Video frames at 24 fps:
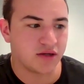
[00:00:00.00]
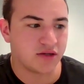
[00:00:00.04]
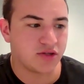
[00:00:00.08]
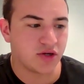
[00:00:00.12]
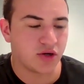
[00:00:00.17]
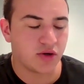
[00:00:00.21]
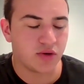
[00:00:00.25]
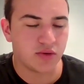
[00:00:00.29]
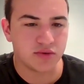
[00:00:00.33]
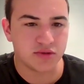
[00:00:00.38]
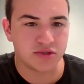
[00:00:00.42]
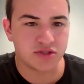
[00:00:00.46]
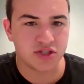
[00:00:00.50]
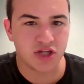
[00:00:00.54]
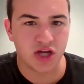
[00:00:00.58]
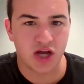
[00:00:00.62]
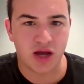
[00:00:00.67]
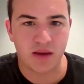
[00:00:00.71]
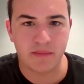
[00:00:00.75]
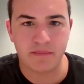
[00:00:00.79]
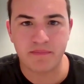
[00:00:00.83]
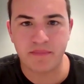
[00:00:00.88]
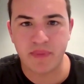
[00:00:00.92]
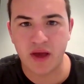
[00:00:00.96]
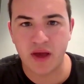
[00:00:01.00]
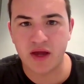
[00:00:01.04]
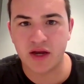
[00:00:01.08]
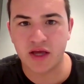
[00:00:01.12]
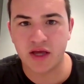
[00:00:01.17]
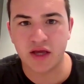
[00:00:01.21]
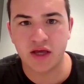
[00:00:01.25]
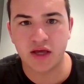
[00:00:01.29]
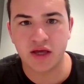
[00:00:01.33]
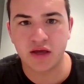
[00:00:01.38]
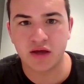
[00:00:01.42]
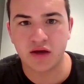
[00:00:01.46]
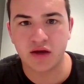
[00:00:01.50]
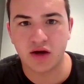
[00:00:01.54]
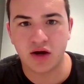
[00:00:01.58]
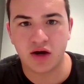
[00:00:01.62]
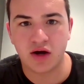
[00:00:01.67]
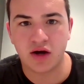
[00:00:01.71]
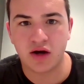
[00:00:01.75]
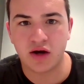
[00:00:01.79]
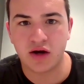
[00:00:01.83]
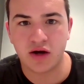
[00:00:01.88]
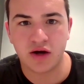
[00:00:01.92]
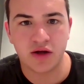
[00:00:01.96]
Don't stop betting
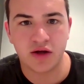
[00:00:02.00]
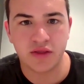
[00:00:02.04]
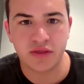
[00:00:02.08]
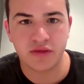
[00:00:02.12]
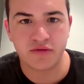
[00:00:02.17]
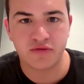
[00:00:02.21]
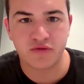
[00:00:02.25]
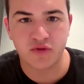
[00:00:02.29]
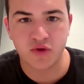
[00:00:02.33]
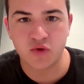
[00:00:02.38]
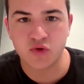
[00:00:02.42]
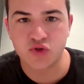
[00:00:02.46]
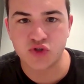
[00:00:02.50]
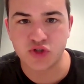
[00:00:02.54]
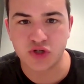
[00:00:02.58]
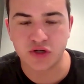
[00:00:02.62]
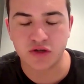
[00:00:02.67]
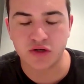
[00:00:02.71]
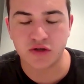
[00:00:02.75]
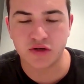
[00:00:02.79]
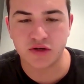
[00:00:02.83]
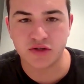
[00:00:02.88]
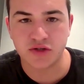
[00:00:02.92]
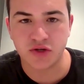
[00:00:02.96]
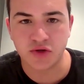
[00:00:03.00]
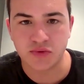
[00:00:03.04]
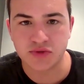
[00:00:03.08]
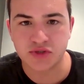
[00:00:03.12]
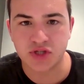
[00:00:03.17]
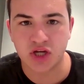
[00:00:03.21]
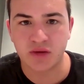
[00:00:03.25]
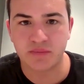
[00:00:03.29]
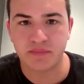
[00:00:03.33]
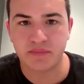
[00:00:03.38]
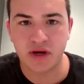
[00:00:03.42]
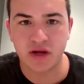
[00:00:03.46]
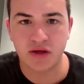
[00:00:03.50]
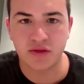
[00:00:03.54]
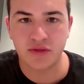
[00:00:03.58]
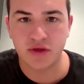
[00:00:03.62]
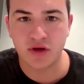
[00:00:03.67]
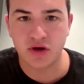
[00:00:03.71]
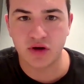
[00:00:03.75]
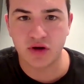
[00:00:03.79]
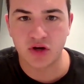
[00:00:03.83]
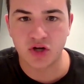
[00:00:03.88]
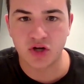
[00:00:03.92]
on the future. Don't stop betting on the young